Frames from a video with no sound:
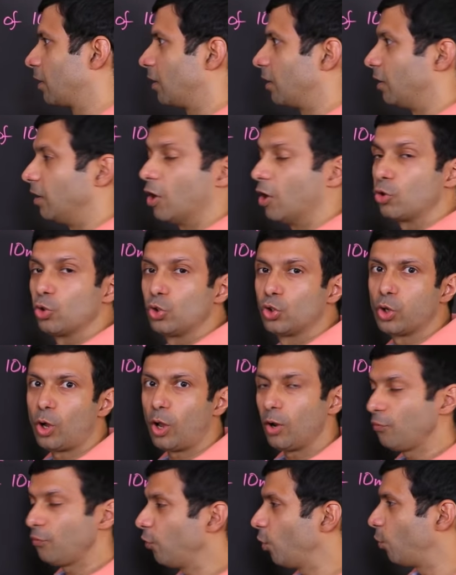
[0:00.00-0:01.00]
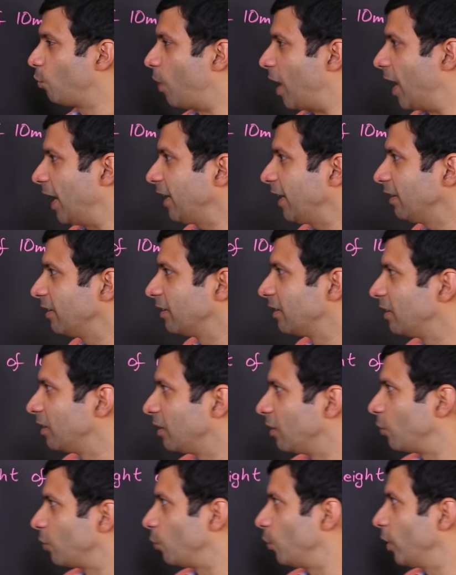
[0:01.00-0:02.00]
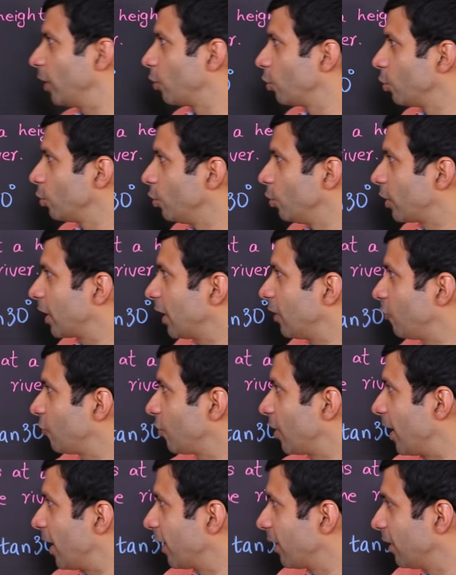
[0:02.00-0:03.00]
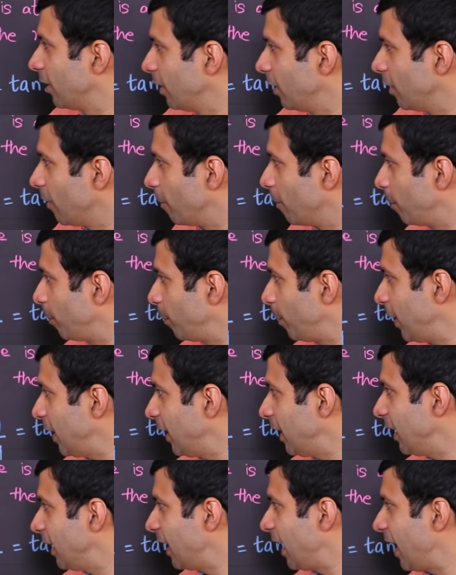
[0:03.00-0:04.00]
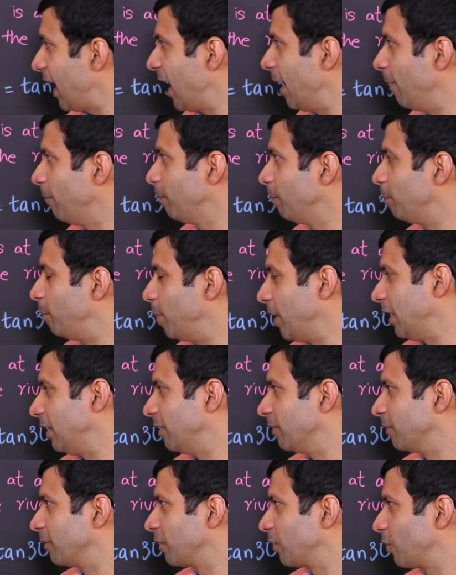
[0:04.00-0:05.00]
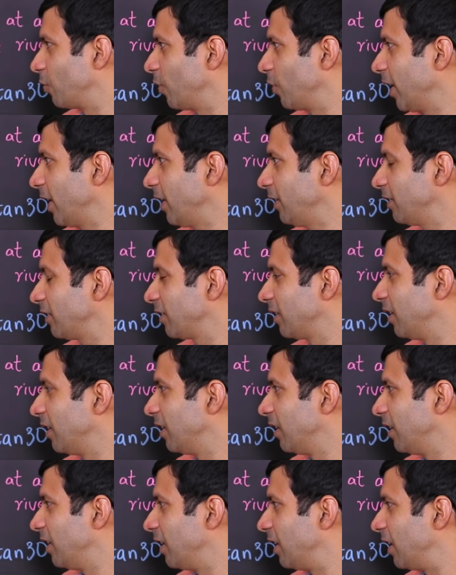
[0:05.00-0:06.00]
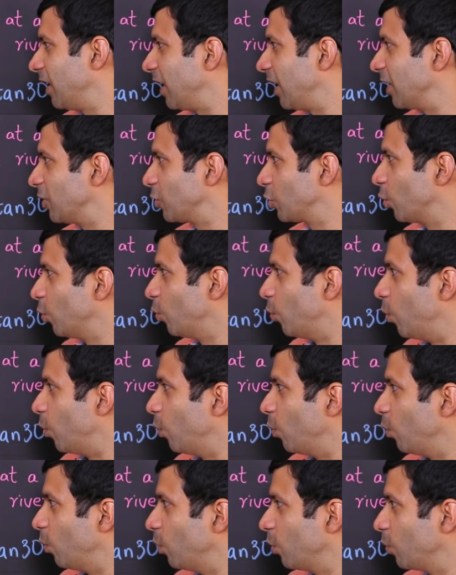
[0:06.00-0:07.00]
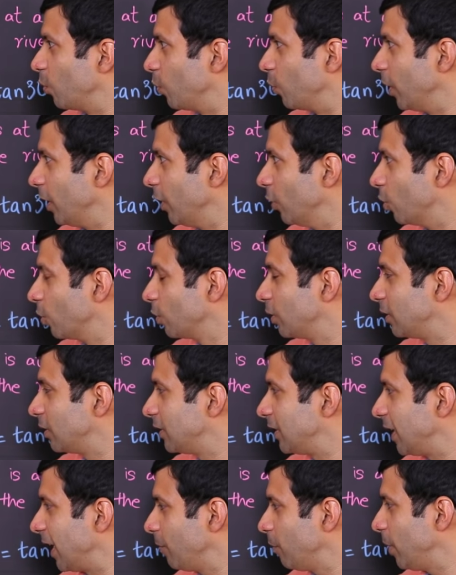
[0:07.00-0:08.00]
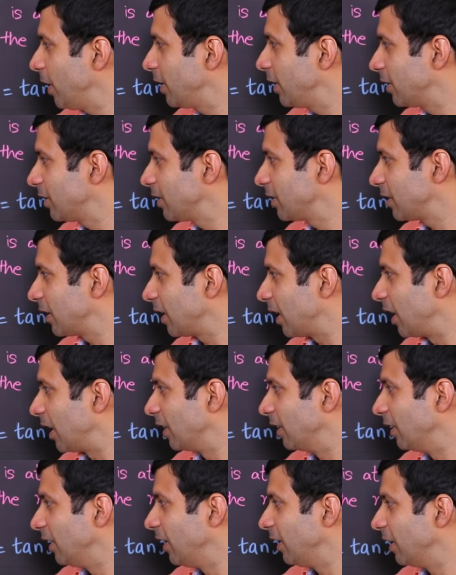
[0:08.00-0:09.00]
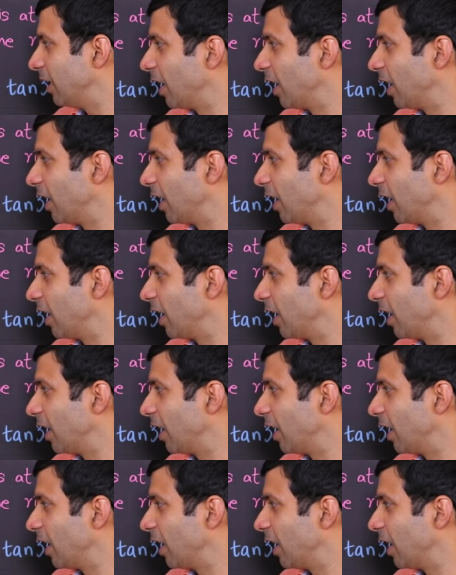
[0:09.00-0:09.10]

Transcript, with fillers: Now to solve for y, we're going to look at triangle PMB, right? And so we know 10 meters and the